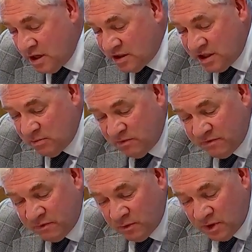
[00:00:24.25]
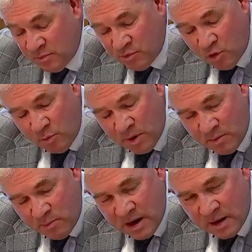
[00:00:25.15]
to enable full and proper
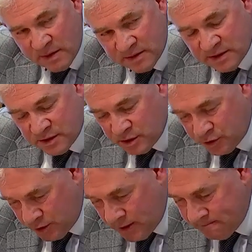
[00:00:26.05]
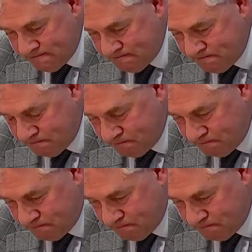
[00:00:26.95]
parliamentary scrutiny? First Minister.